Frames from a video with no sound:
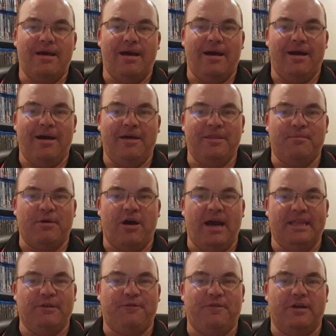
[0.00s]
Uh, the
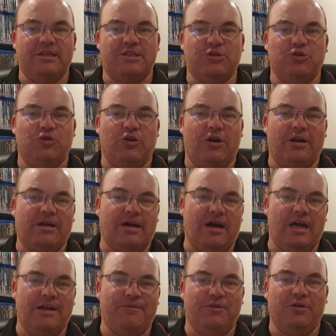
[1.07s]
Behind the Fun tour on
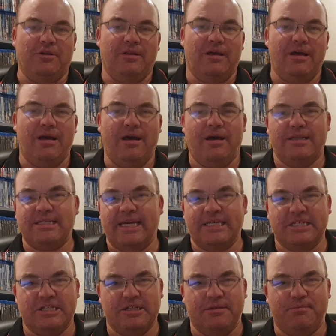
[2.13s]
Carnival uh,
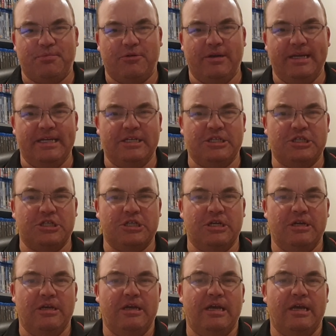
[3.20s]
takes you to the bridge,